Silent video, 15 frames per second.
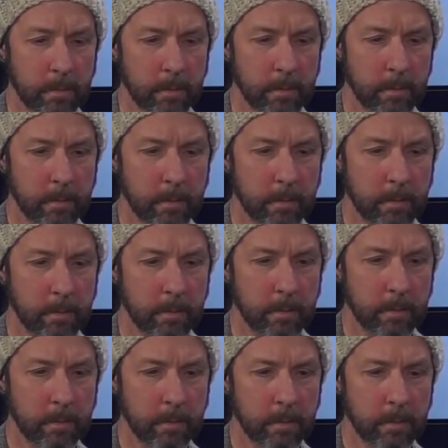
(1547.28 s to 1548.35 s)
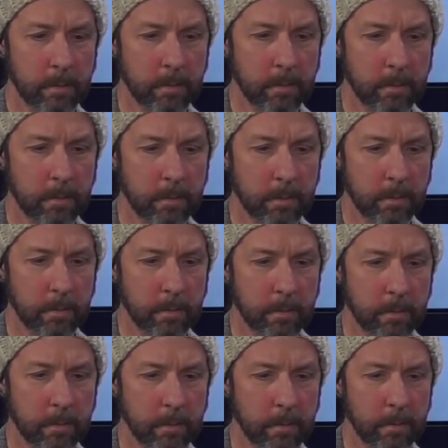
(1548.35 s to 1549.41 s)

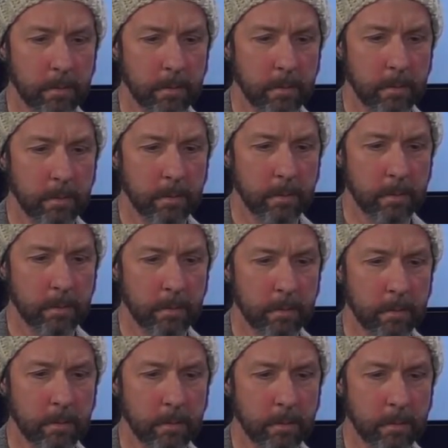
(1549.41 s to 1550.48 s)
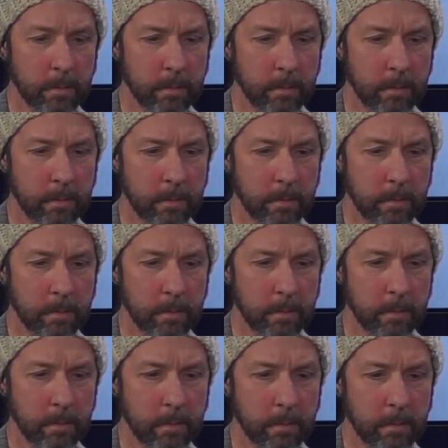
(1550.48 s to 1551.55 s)

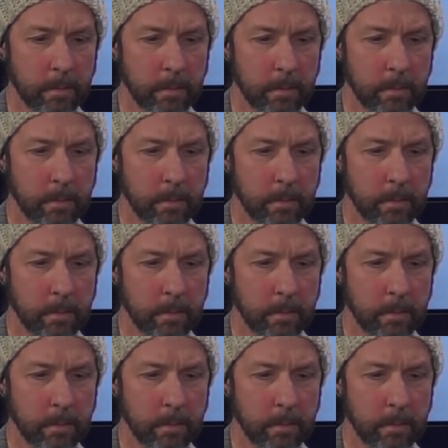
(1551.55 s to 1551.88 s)
(not speaking)